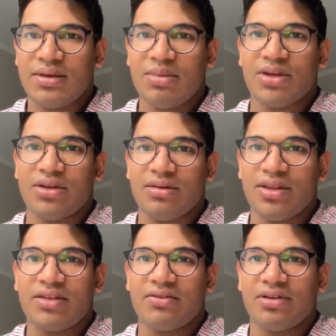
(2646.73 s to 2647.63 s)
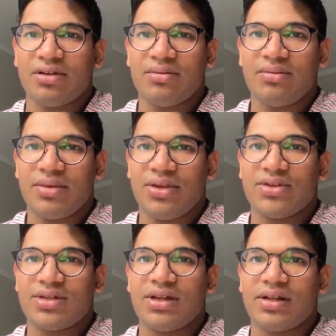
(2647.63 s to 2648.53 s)
But I think for
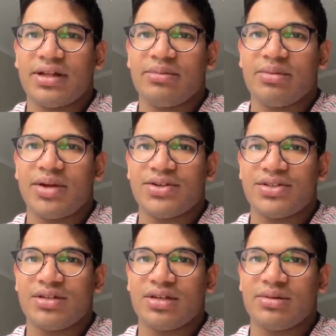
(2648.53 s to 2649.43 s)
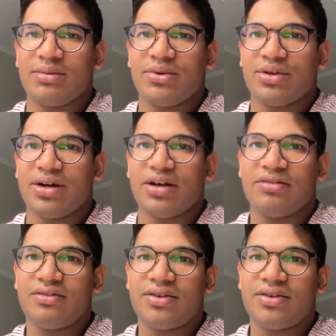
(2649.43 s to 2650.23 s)
UCL, Edinburgh, Manchester, it'll be more than enough.